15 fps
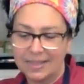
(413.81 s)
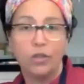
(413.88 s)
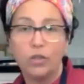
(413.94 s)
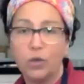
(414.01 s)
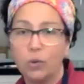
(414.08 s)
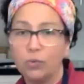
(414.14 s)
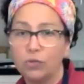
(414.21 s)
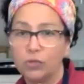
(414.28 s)
With
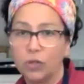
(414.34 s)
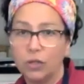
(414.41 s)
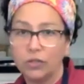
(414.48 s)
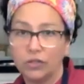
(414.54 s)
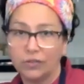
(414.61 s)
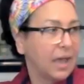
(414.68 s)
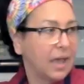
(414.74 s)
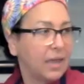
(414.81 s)
no
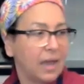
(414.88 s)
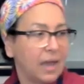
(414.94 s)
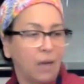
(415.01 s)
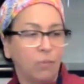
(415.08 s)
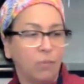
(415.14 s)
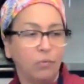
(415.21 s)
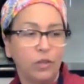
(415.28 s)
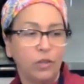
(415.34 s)
salt, I
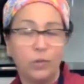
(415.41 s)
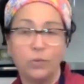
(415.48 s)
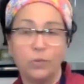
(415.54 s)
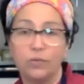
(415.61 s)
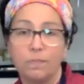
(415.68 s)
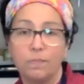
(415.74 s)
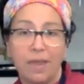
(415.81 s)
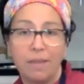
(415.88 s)
will
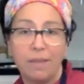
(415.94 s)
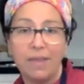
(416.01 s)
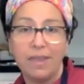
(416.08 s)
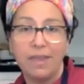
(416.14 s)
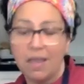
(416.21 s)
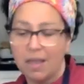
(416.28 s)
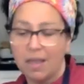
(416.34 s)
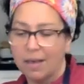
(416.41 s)
use
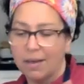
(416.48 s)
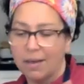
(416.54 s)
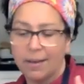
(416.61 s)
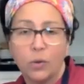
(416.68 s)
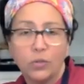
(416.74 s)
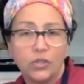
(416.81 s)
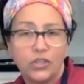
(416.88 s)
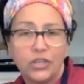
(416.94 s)
maybe
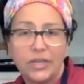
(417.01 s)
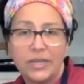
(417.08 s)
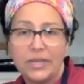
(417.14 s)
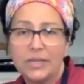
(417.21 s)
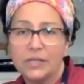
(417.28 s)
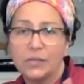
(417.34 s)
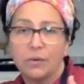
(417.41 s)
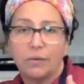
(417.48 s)
goat
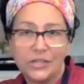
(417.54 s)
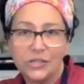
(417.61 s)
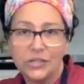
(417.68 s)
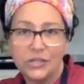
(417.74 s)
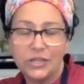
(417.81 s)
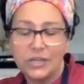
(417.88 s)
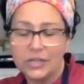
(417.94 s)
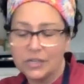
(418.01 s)
cheese, feta
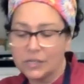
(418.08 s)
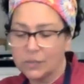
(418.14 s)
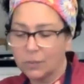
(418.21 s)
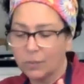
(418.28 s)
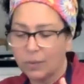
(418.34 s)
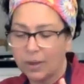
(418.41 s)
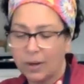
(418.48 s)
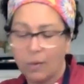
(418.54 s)
cheese,
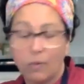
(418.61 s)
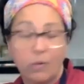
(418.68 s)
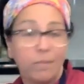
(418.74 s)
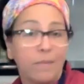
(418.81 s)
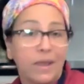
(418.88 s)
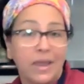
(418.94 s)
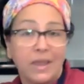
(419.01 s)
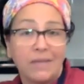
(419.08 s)

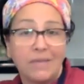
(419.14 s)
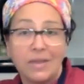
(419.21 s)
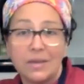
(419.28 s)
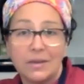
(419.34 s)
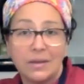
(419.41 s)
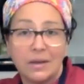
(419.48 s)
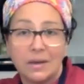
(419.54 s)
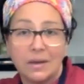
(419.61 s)
or even